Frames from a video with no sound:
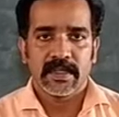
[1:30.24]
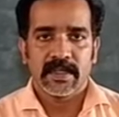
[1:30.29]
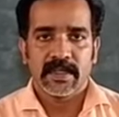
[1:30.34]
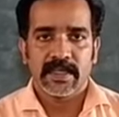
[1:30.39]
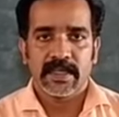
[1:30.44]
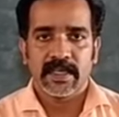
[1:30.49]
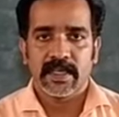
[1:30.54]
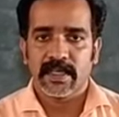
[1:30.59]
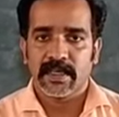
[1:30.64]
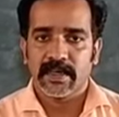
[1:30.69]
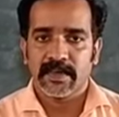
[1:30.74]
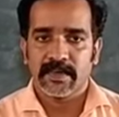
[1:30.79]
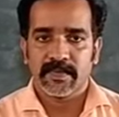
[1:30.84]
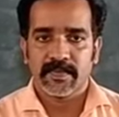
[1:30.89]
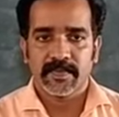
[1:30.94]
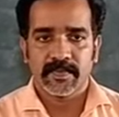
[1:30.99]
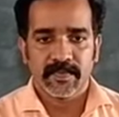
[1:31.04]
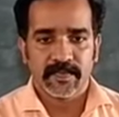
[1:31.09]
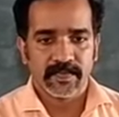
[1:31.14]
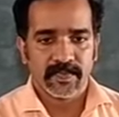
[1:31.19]

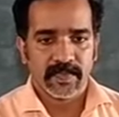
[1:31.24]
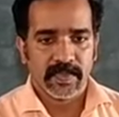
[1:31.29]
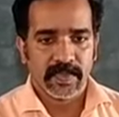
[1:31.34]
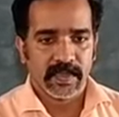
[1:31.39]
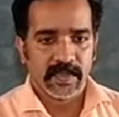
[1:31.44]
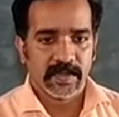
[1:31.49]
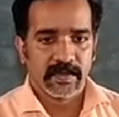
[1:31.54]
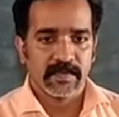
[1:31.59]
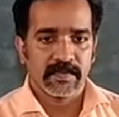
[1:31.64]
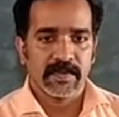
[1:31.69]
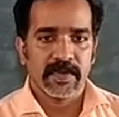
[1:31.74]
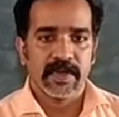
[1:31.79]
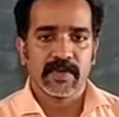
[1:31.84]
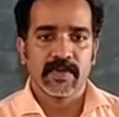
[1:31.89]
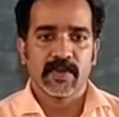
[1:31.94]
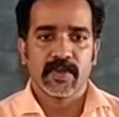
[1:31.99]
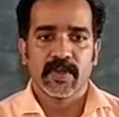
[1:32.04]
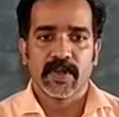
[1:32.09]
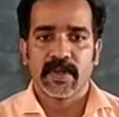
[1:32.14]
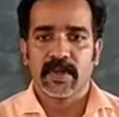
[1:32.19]
Here, whenever
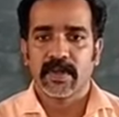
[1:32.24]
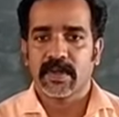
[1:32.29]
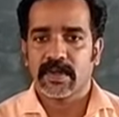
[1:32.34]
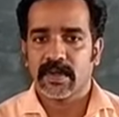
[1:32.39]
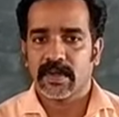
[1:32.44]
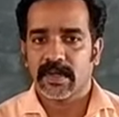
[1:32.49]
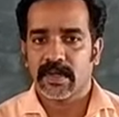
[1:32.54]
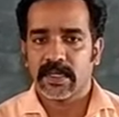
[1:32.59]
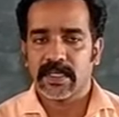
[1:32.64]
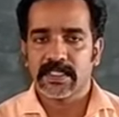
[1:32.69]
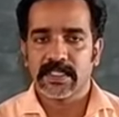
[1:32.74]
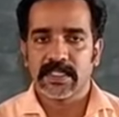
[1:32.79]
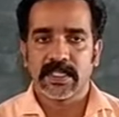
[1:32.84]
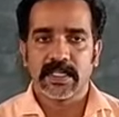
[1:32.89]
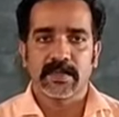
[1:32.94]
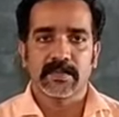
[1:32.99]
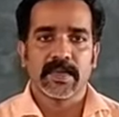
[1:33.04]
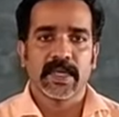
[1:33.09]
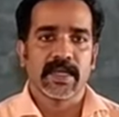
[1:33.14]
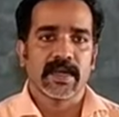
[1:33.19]
you are
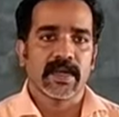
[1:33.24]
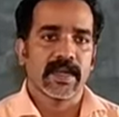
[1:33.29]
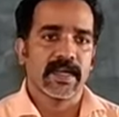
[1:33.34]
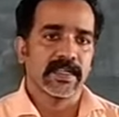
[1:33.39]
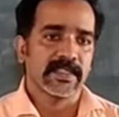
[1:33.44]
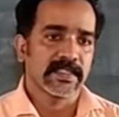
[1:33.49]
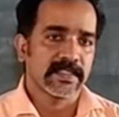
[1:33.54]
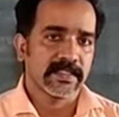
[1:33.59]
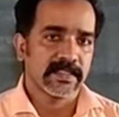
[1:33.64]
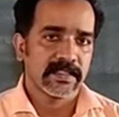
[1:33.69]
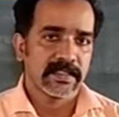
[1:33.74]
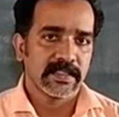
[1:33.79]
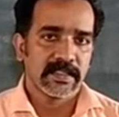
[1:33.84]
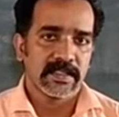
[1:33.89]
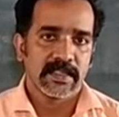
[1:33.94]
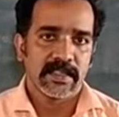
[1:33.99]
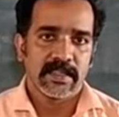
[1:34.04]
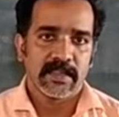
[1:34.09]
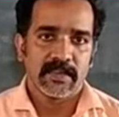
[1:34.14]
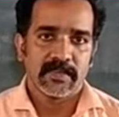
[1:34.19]
listening my class,
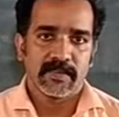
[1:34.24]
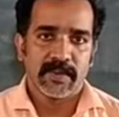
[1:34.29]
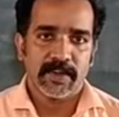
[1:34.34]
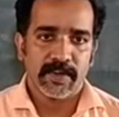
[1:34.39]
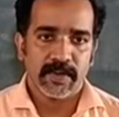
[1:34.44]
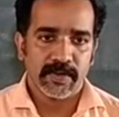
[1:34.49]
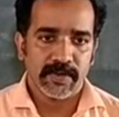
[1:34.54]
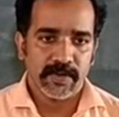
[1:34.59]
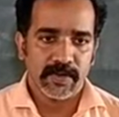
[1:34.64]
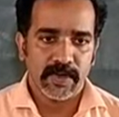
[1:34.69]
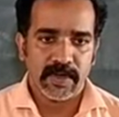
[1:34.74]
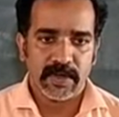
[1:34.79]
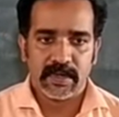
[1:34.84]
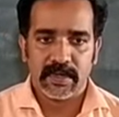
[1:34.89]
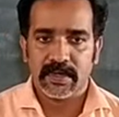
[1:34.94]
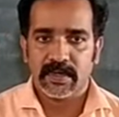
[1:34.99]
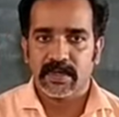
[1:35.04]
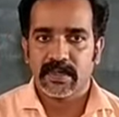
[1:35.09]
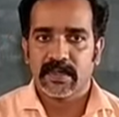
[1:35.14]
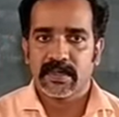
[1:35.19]
whenever you are
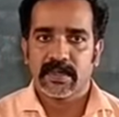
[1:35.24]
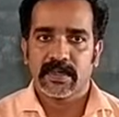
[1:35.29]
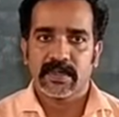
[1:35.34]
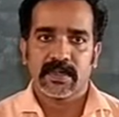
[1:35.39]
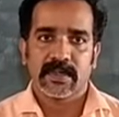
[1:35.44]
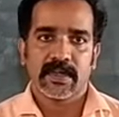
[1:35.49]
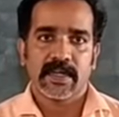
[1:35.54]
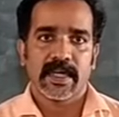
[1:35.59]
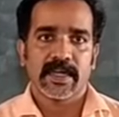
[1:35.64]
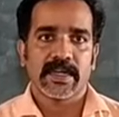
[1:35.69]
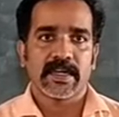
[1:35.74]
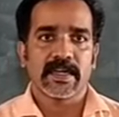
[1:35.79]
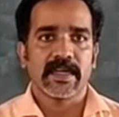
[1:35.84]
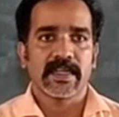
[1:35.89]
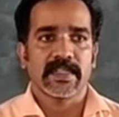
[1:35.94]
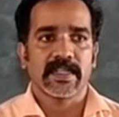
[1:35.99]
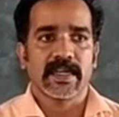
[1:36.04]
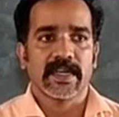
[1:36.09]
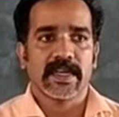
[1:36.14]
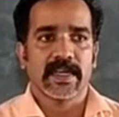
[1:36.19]
attending
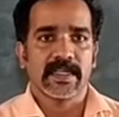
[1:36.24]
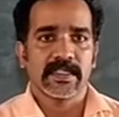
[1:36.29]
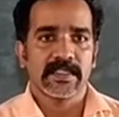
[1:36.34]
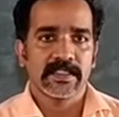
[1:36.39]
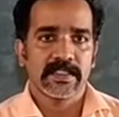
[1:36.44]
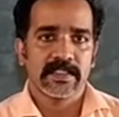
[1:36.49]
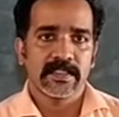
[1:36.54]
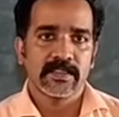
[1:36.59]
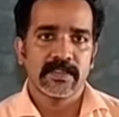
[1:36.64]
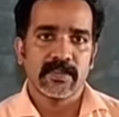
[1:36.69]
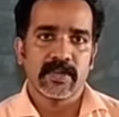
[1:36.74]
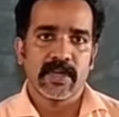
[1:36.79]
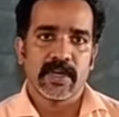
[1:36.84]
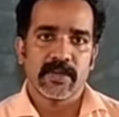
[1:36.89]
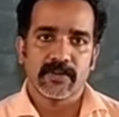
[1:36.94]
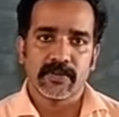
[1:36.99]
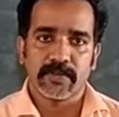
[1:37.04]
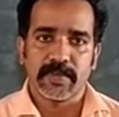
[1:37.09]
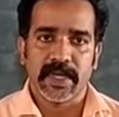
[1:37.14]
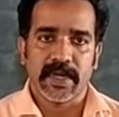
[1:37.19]
the class, you have
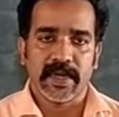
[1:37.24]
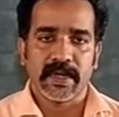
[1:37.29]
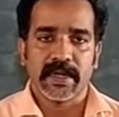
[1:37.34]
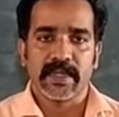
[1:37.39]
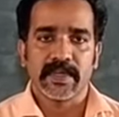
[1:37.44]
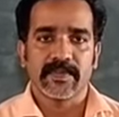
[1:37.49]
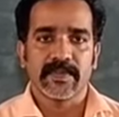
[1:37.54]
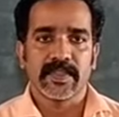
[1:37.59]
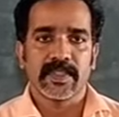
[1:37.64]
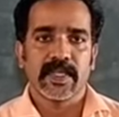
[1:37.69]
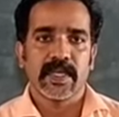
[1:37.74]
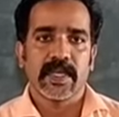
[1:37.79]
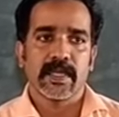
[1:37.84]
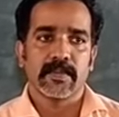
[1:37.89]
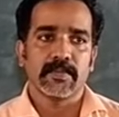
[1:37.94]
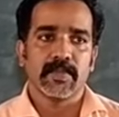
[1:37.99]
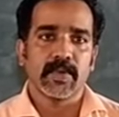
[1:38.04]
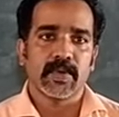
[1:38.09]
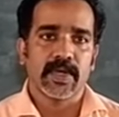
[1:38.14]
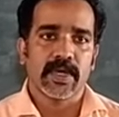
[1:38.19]
to be ready with a
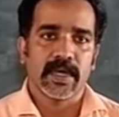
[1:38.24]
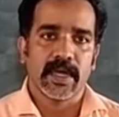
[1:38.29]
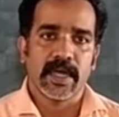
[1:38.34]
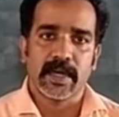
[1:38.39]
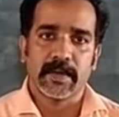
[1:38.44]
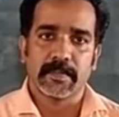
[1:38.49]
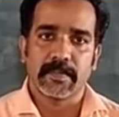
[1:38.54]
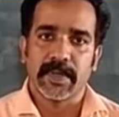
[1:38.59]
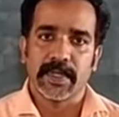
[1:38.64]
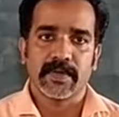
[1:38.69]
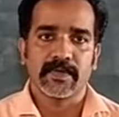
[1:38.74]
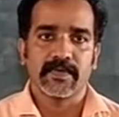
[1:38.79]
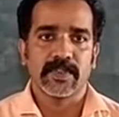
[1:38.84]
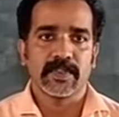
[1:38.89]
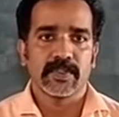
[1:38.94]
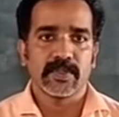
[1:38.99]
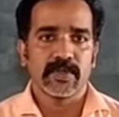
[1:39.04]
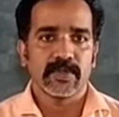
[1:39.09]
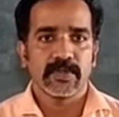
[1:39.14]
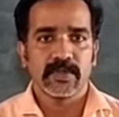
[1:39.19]
book and pen with
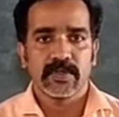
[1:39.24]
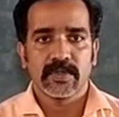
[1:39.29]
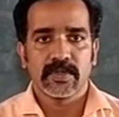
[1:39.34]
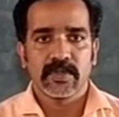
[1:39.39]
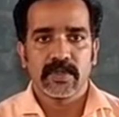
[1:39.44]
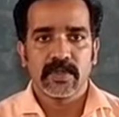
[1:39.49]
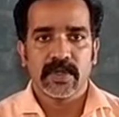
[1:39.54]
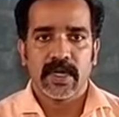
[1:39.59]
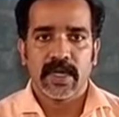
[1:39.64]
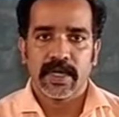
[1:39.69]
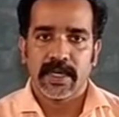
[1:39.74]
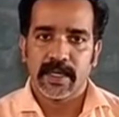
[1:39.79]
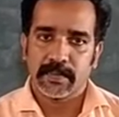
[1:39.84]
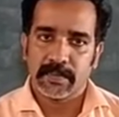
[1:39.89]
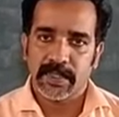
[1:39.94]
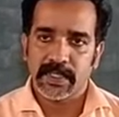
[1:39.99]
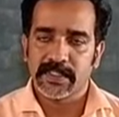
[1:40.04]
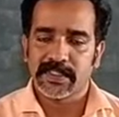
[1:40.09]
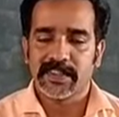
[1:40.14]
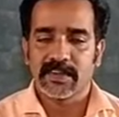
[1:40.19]
you and a
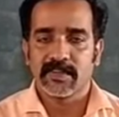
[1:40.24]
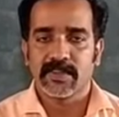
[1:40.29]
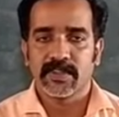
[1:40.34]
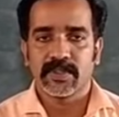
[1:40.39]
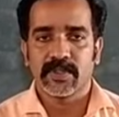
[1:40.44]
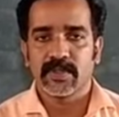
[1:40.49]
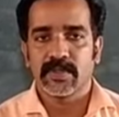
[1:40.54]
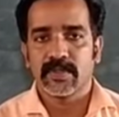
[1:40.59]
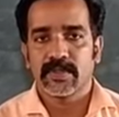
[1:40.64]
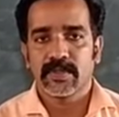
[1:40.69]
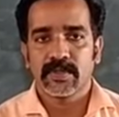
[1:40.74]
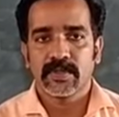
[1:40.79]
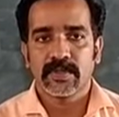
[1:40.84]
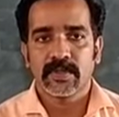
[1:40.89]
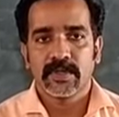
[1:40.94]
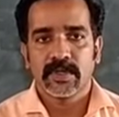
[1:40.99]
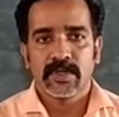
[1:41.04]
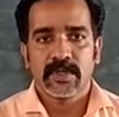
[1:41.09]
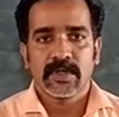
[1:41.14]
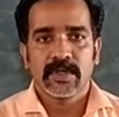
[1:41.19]
pencil with you.
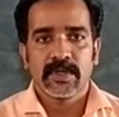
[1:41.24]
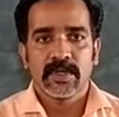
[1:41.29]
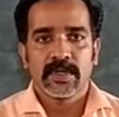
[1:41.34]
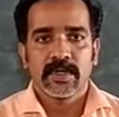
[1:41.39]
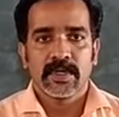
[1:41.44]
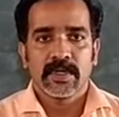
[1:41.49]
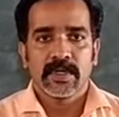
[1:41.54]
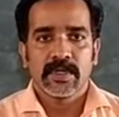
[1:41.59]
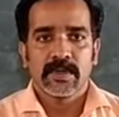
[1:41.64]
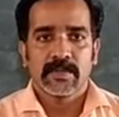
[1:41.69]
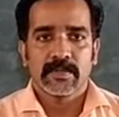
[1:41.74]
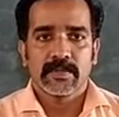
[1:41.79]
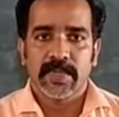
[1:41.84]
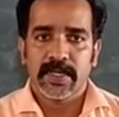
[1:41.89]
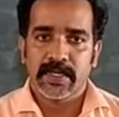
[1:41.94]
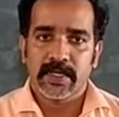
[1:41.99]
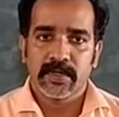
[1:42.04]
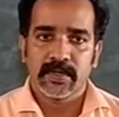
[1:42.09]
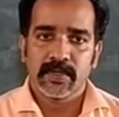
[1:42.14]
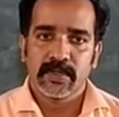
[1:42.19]

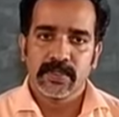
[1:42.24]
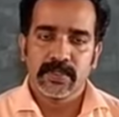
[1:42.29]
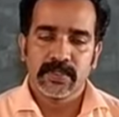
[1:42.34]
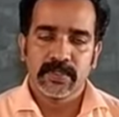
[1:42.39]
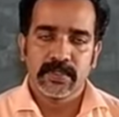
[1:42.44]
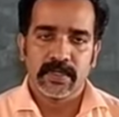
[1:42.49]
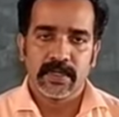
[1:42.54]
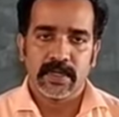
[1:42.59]
Better you should